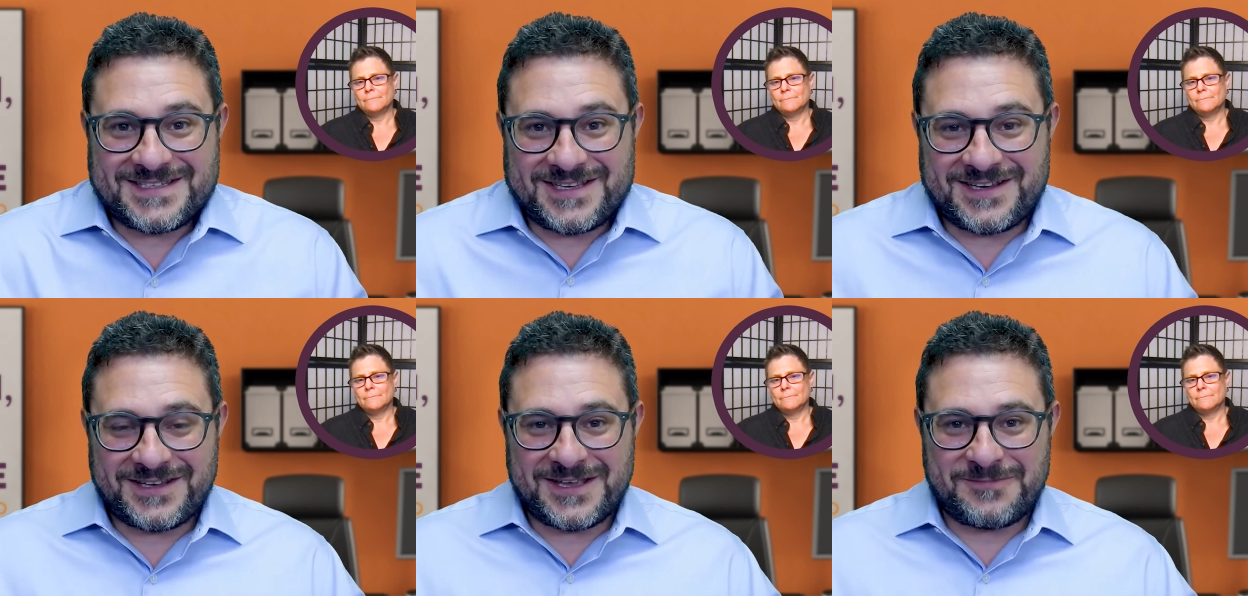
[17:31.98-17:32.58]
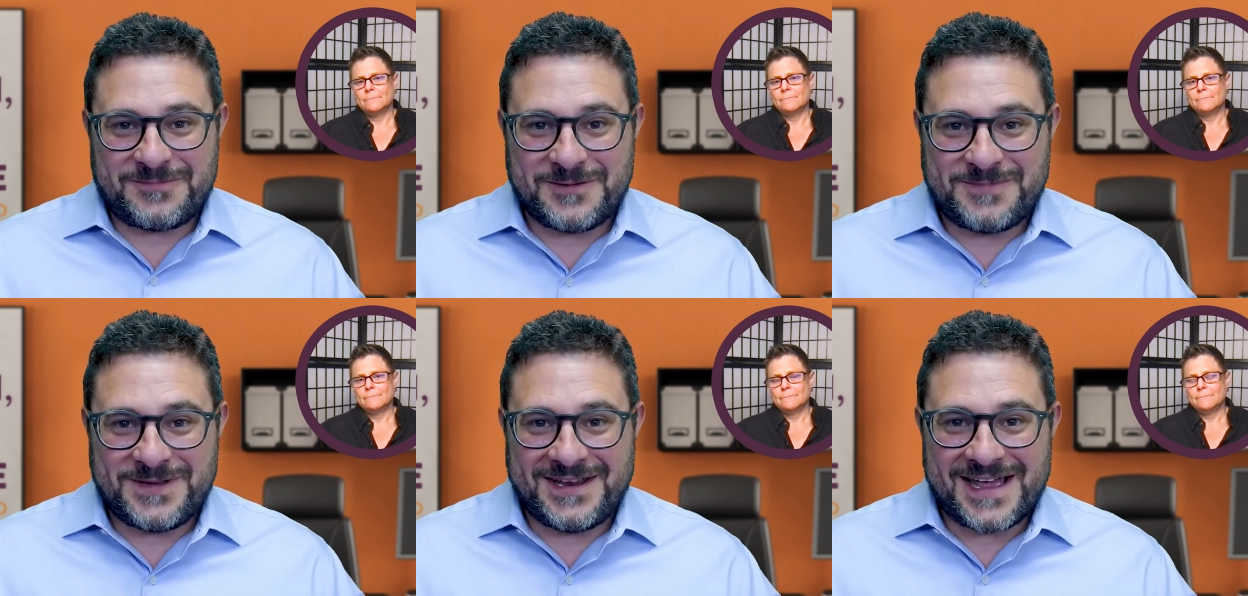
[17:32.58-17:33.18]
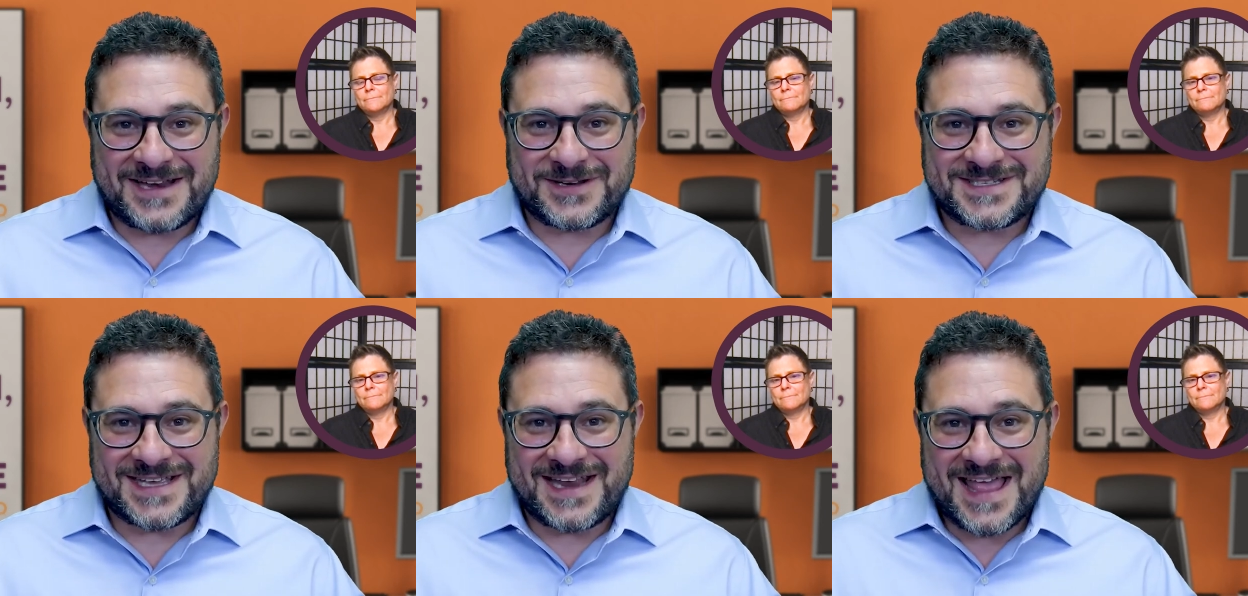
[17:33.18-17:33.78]
Speaker 1: It's in contemporary
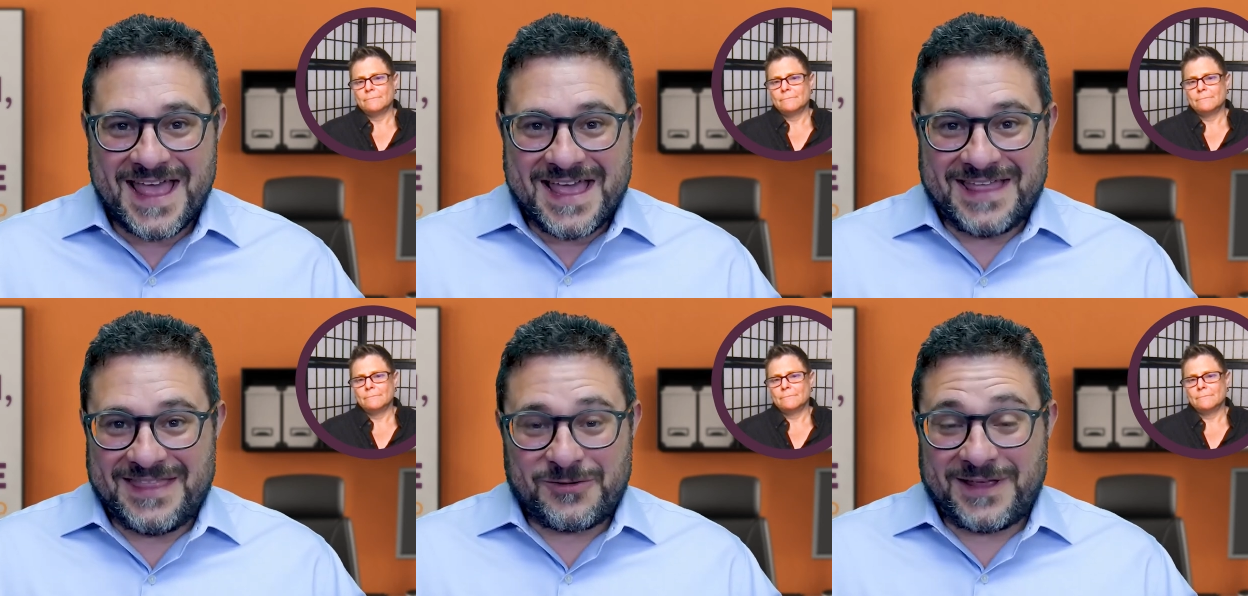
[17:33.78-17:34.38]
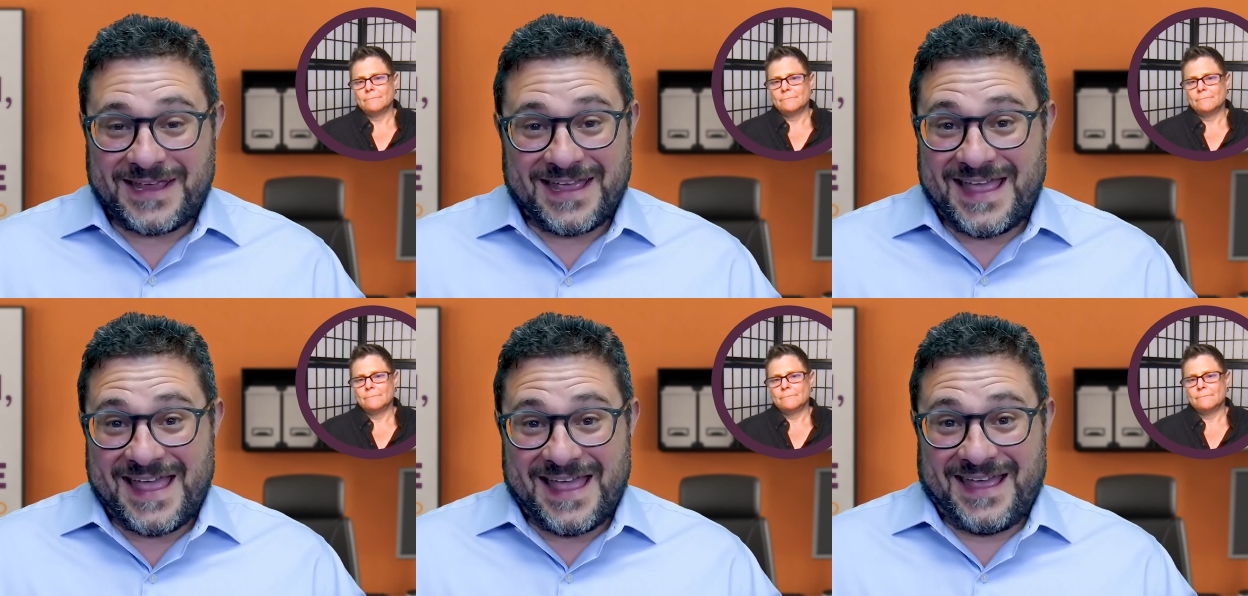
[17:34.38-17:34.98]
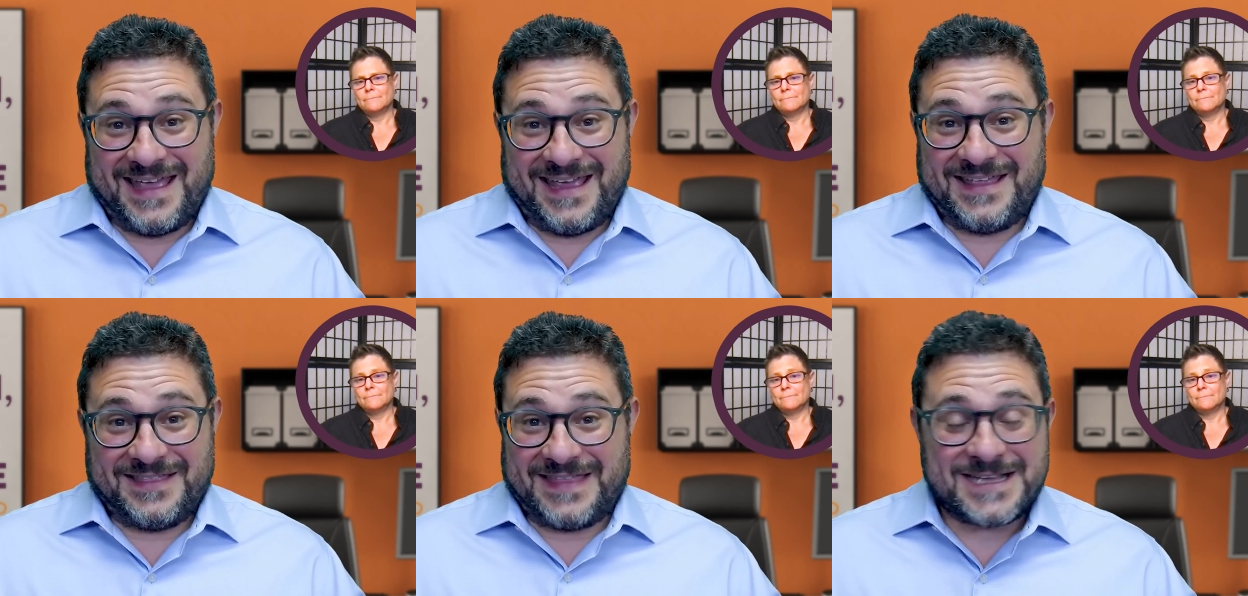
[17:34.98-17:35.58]
pediatrics, and and they were like, hey,
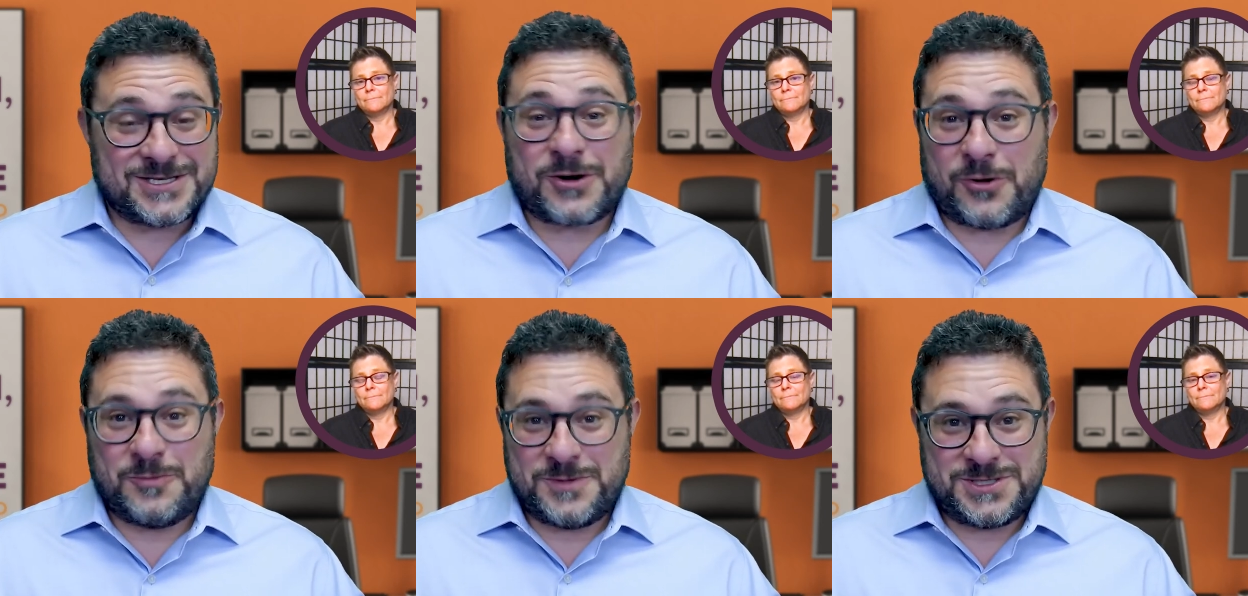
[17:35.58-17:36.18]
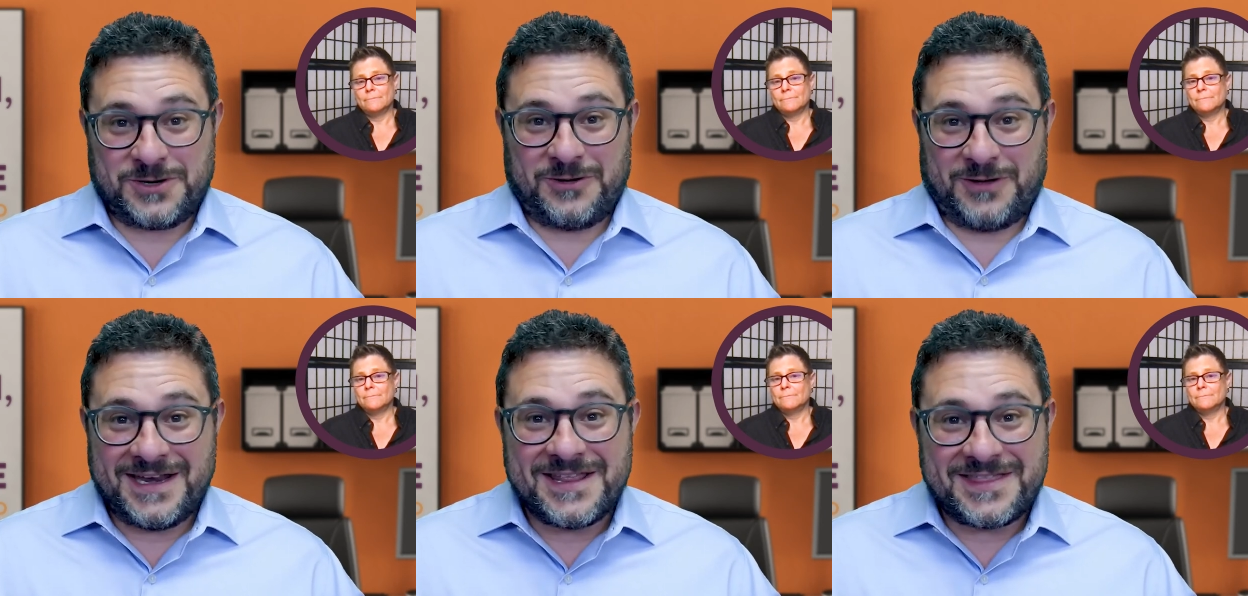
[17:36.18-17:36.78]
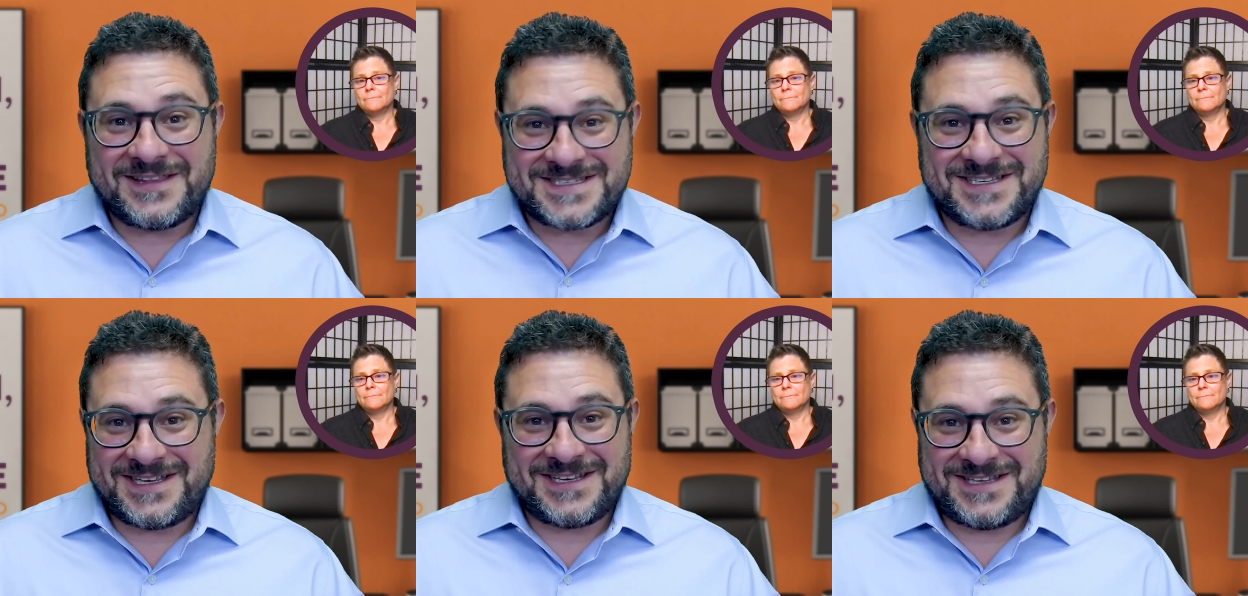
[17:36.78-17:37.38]
that's our home journal. Anything that's
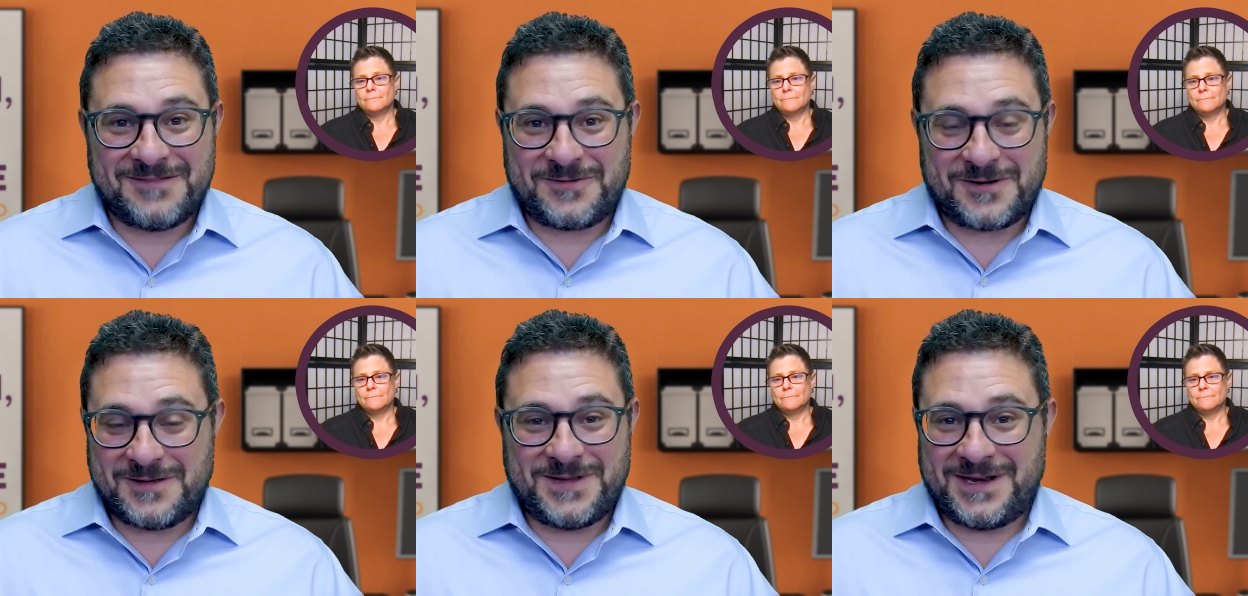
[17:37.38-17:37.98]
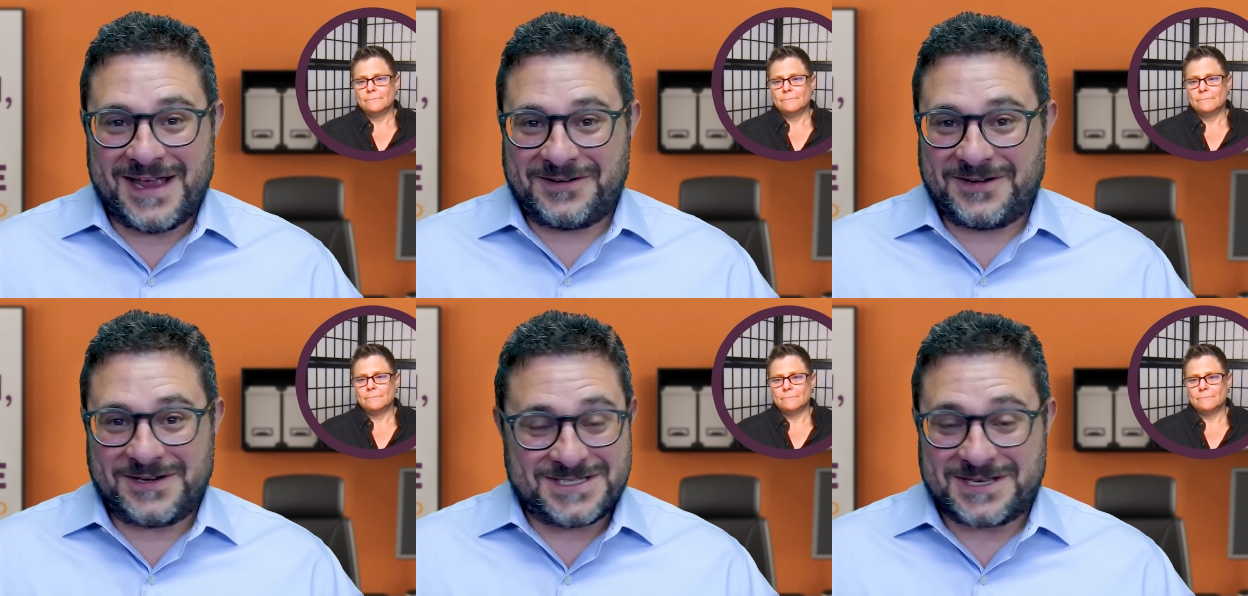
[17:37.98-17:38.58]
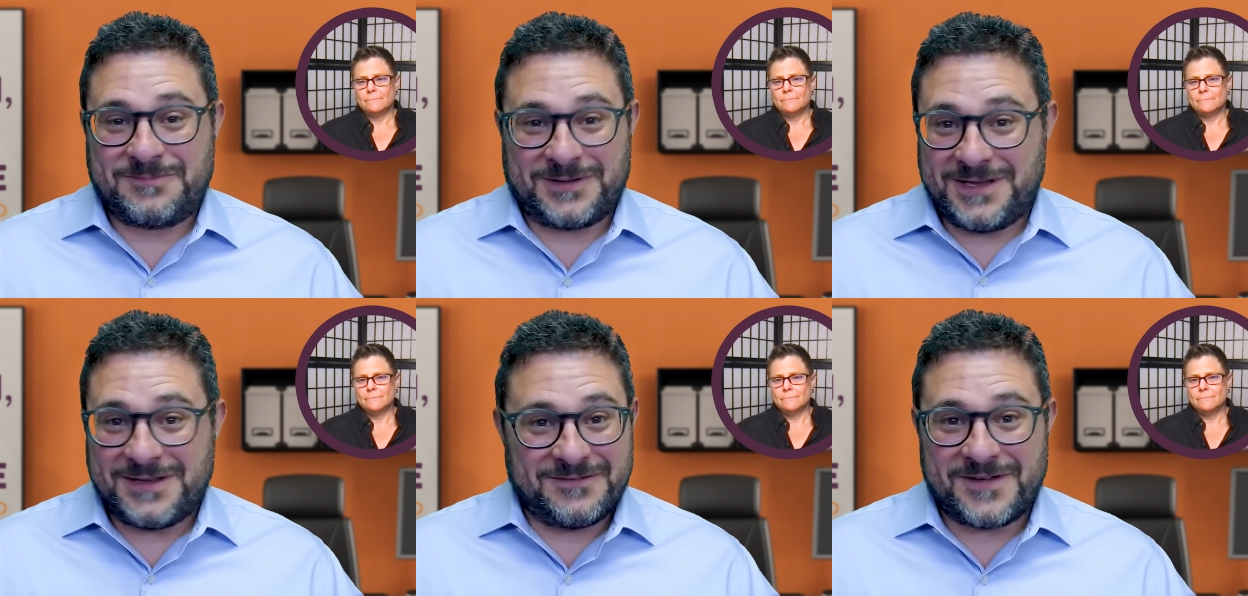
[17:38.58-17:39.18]
in contemporary pediatrics is
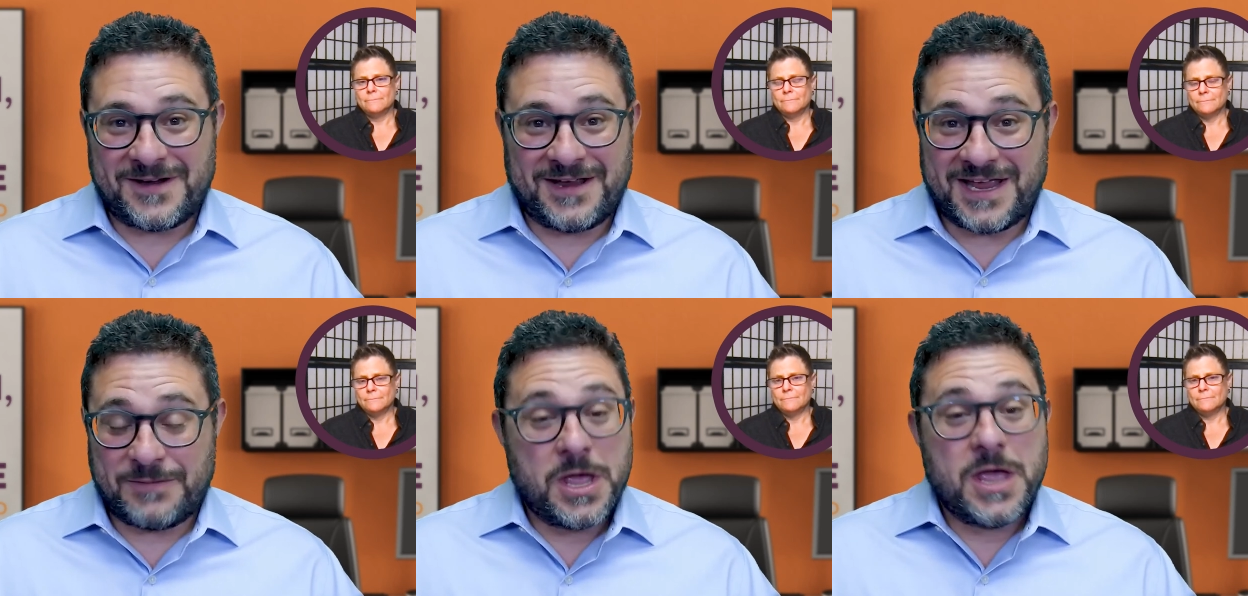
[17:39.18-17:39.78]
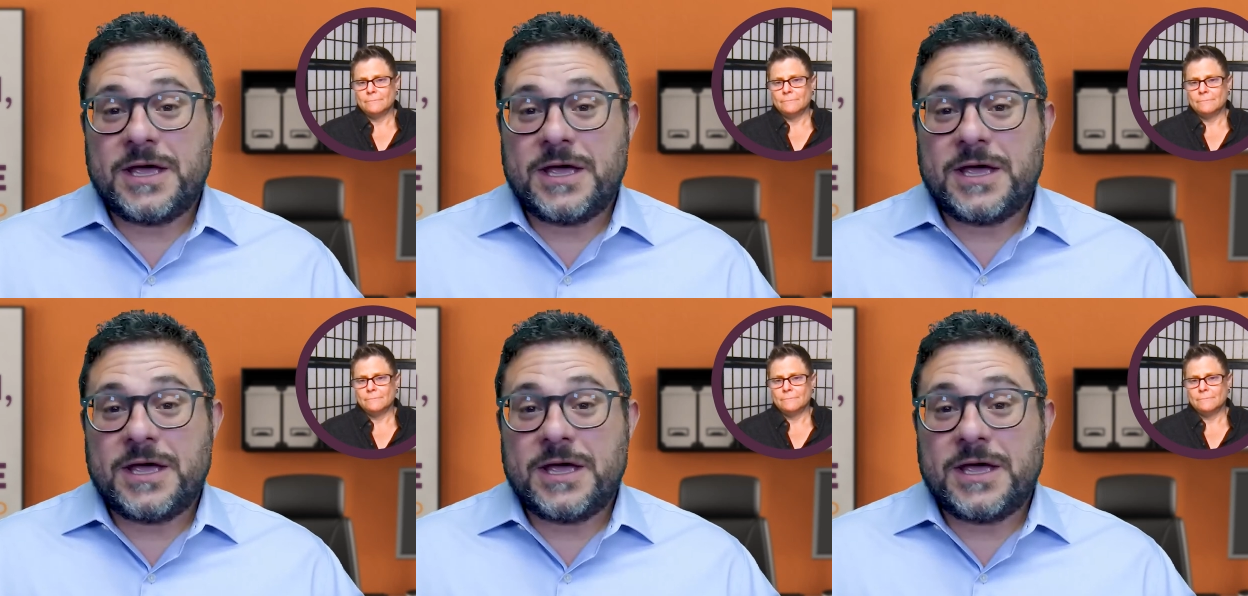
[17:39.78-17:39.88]
completely fair game.